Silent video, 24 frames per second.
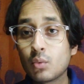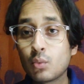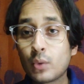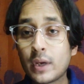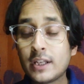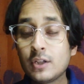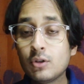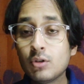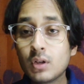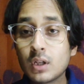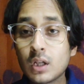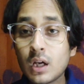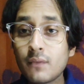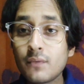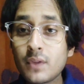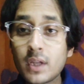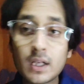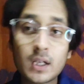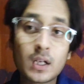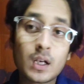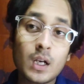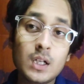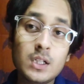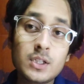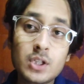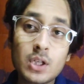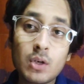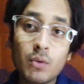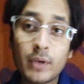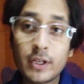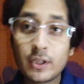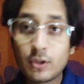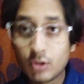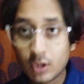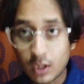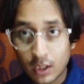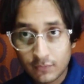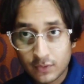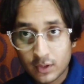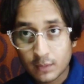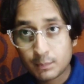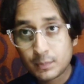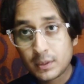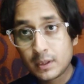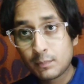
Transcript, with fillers: when you love the culture when you love the